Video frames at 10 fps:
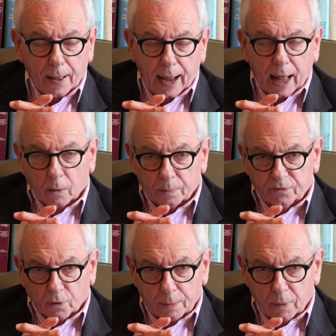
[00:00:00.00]

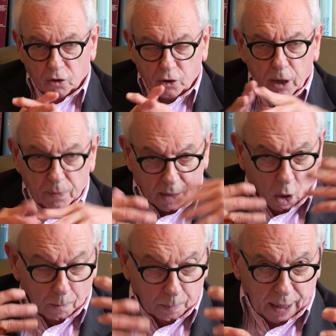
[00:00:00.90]
helps very much the
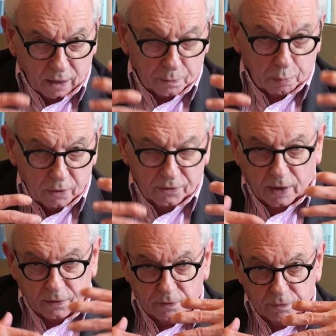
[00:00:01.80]
complex
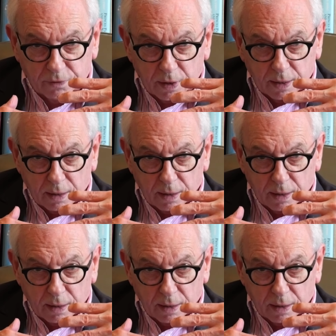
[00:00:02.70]
process of